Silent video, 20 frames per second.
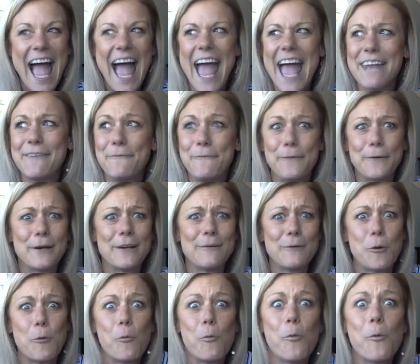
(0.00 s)
And for
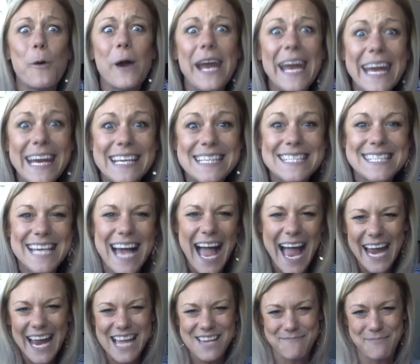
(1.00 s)
weeks,
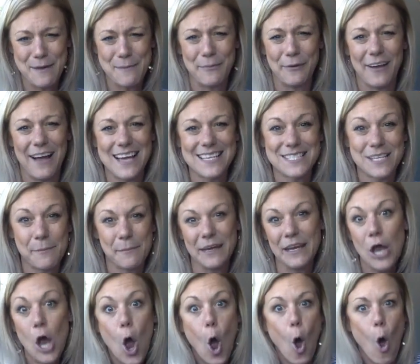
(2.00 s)
I had people asking
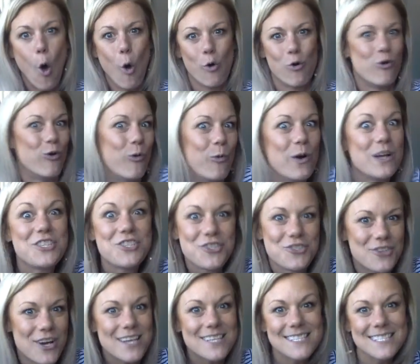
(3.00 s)
me, which
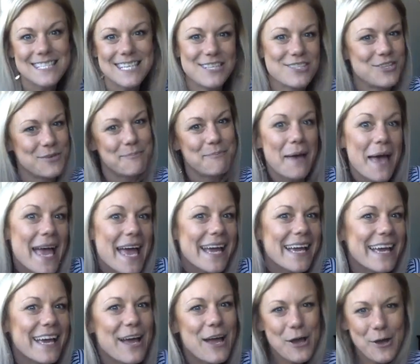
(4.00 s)
dress did you
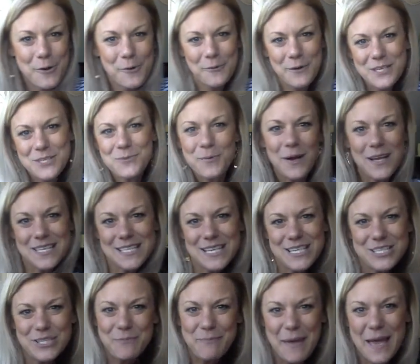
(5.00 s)
pick? Which one
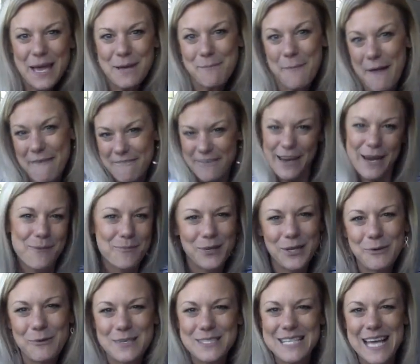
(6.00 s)
did you pick? My
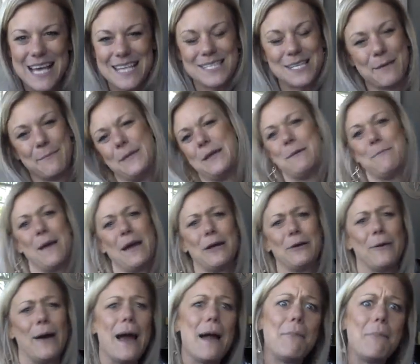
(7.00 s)
family was asking me. My
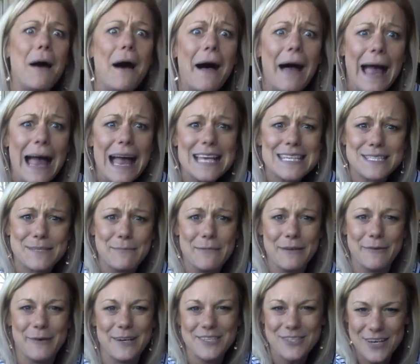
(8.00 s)
grandma asked
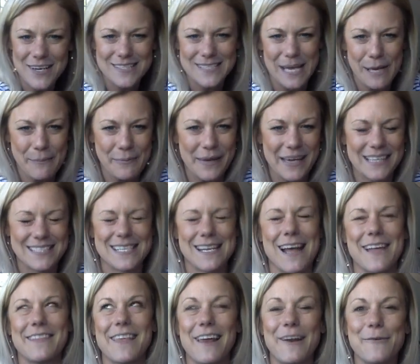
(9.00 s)
me what dress I picked. And
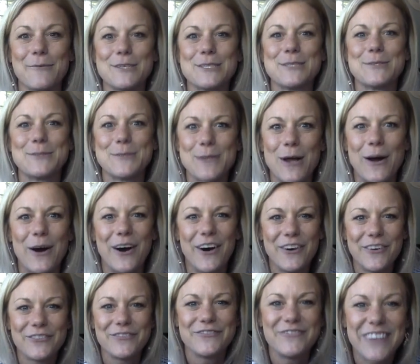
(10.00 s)
I thought it was
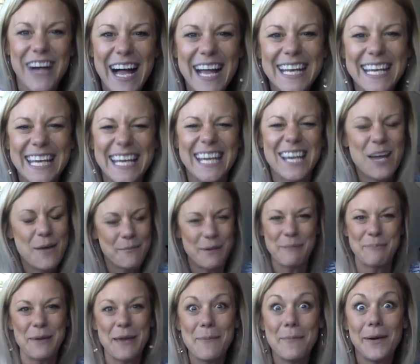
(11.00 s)
so funny.
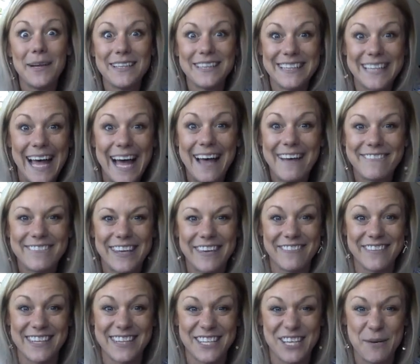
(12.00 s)
But people love
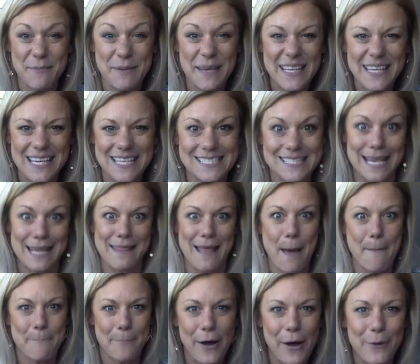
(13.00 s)
giving their opinions. And
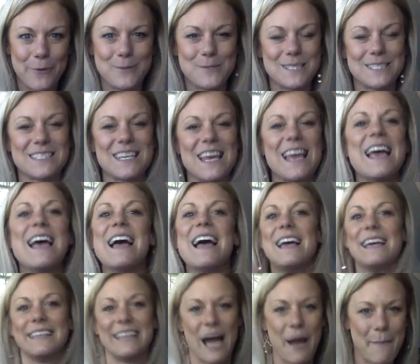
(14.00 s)
that post
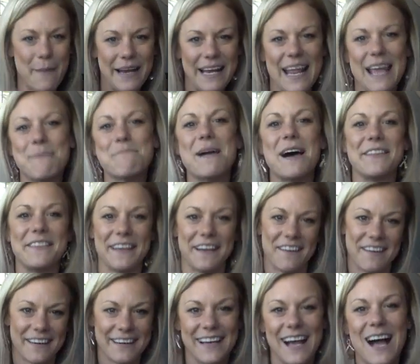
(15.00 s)
got my name out there
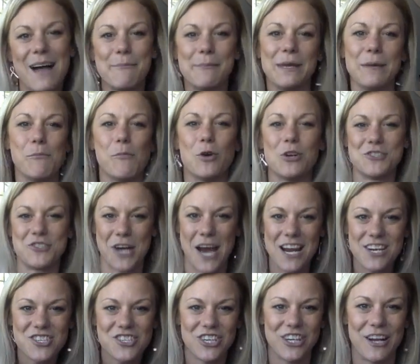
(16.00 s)
and got me more
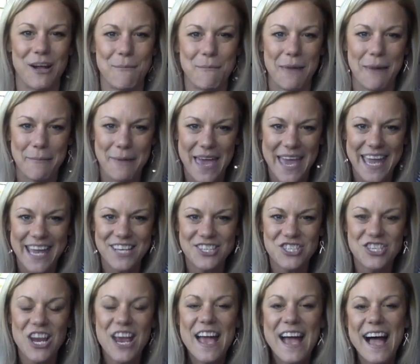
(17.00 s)
traction on my
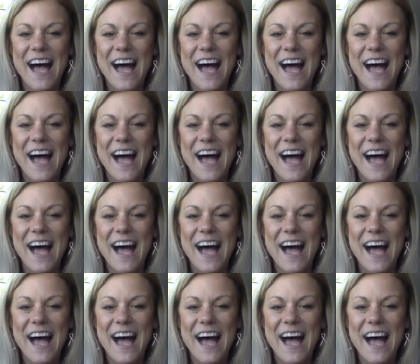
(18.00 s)
page.